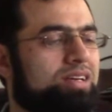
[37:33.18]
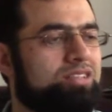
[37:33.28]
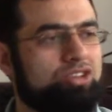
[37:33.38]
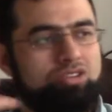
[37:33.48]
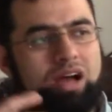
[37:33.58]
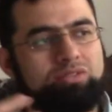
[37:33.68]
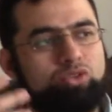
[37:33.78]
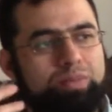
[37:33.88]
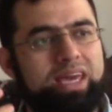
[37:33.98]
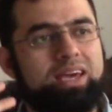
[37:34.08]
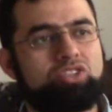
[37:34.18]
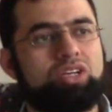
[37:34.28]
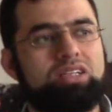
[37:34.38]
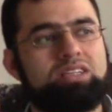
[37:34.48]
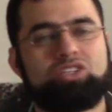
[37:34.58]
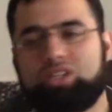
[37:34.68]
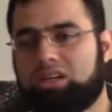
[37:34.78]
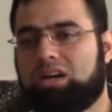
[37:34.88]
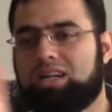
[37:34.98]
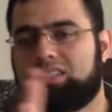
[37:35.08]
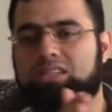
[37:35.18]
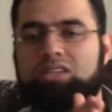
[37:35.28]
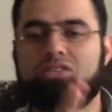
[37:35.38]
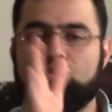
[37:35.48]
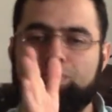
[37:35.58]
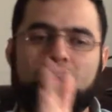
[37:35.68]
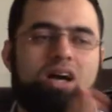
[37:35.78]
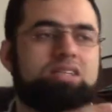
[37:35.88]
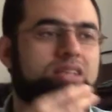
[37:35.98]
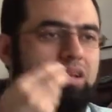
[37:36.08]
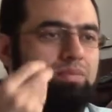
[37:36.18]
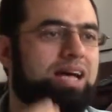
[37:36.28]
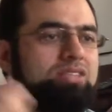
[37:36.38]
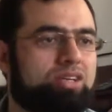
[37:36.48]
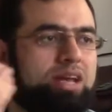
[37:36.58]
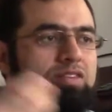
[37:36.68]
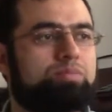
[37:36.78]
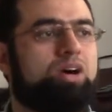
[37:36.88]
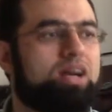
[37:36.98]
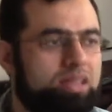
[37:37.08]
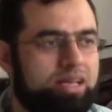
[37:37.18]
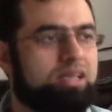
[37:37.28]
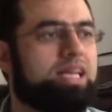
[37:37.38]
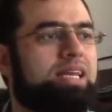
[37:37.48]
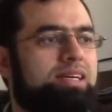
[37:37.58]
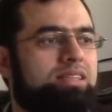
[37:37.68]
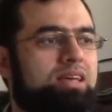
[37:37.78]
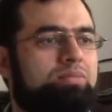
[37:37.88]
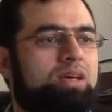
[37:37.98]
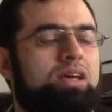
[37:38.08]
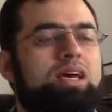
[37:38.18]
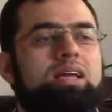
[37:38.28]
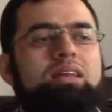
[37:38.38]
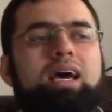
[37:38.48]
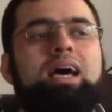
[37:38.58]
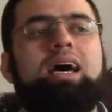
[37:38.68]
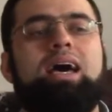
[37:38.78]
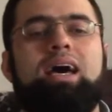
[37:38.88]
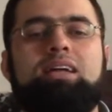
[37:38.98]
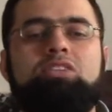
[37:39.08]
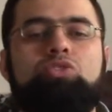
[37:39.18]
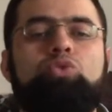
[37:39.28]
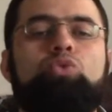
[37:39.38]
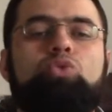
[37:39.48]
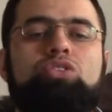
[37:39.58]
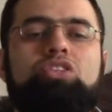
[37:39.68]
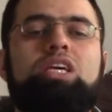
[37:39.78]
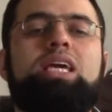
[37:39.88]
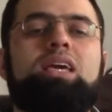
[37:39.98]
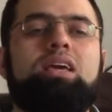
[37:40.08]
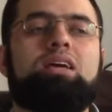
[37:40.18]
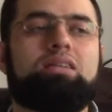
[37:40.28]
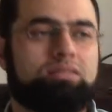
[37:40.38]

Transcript: So you have to pay extra attention. Cut it into parts and master every part, then connect them. La tuti.